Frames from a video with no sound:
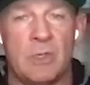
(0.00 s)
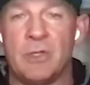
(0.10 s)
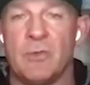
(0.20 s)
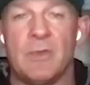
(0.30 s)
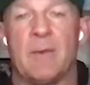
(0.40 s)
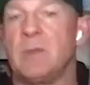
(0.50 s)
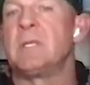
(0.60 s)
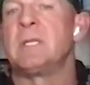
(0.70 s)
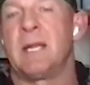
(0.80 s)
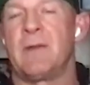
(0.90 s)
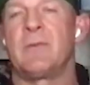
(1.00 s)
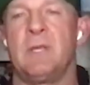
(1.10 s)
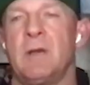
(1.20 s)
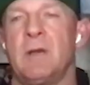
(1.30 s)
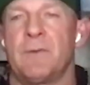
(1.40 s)
We do that. We did that
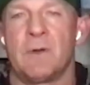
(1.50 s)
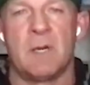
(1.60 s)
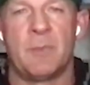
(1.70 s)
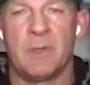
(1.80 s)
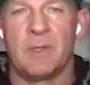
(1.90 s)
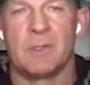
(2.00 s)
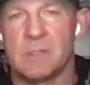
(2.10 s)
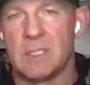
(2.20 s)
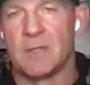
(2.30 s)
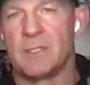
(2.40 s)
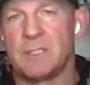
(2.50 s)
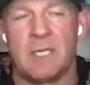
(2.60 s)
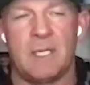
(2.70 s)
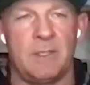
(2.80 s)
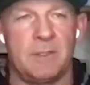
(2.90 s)
every year for a couple of years. Nothing
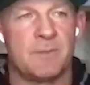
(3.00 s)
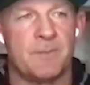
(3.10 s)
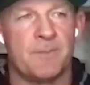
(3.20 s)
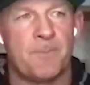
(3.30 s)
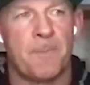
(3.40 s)
changed.